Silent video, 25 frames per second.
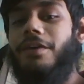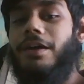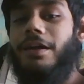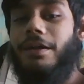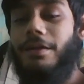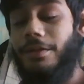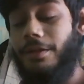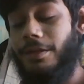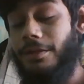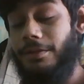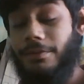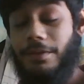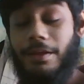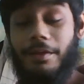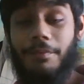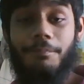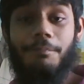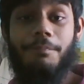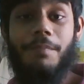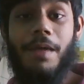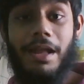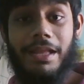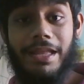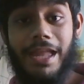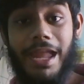
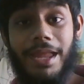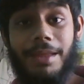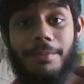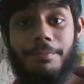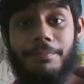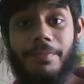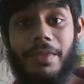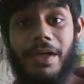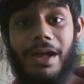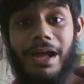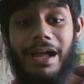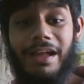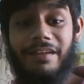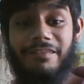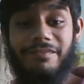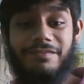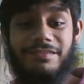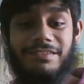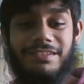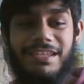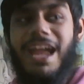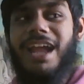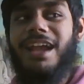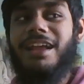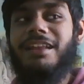a game that I've
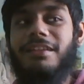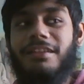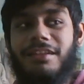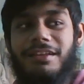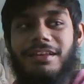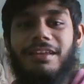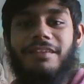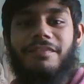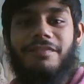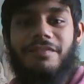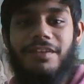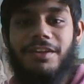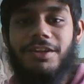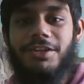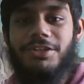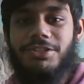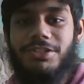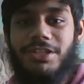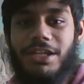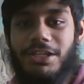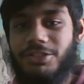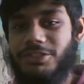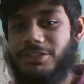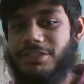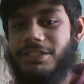technically finished.
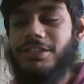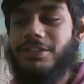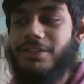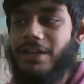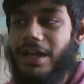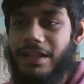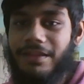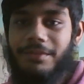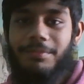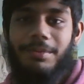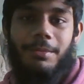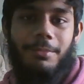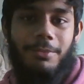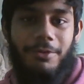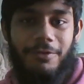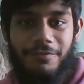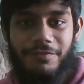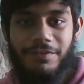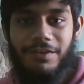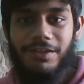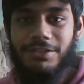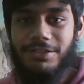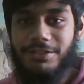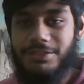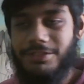I just need to add a bit more
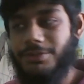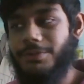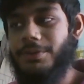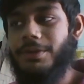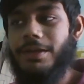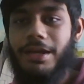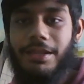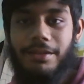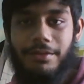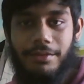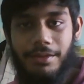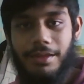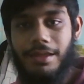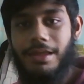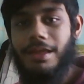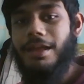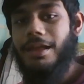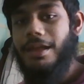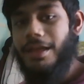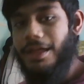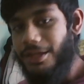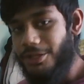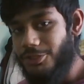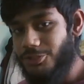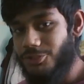features to it and
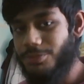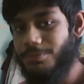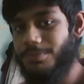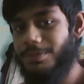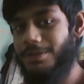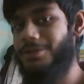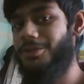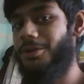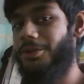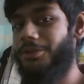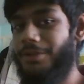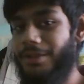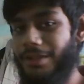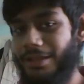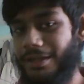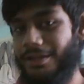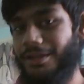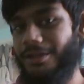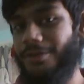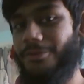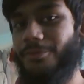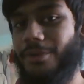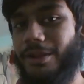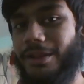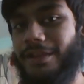it should be done
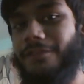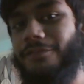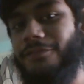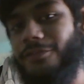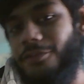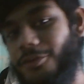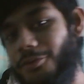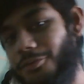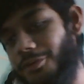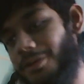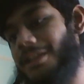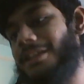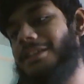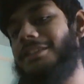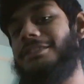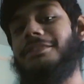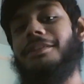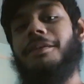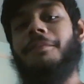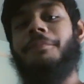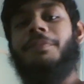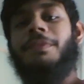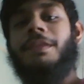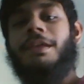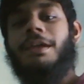and ready for release.
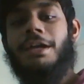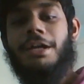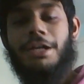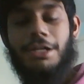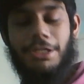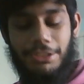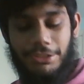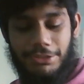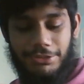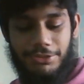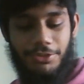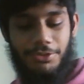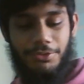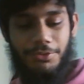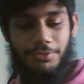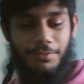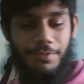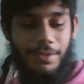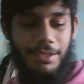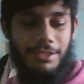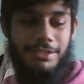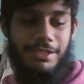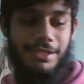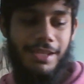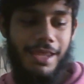So
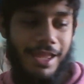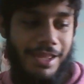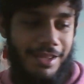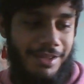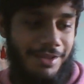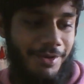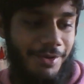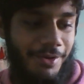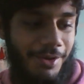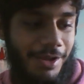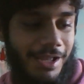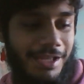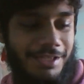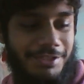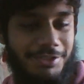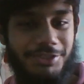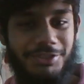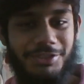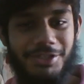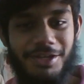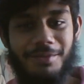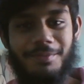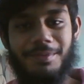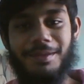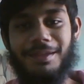today it's just
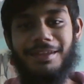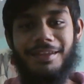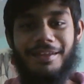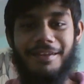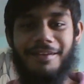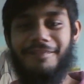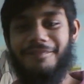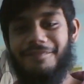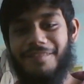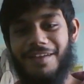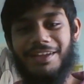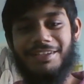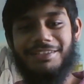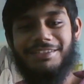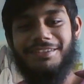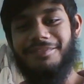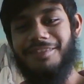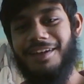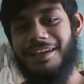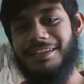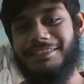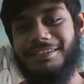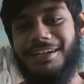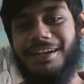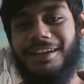going to be a
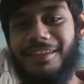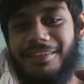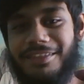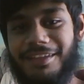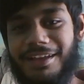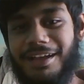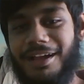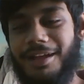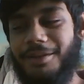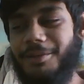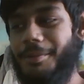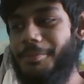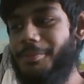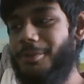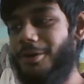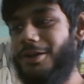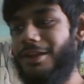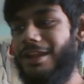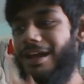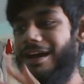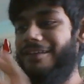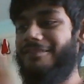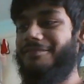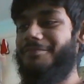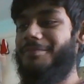face-to-face kind of thing. I'm not going to
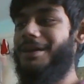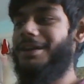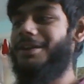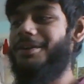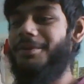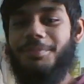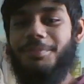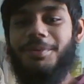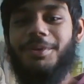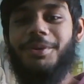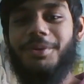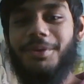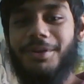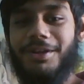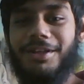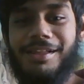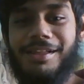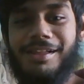have my computer.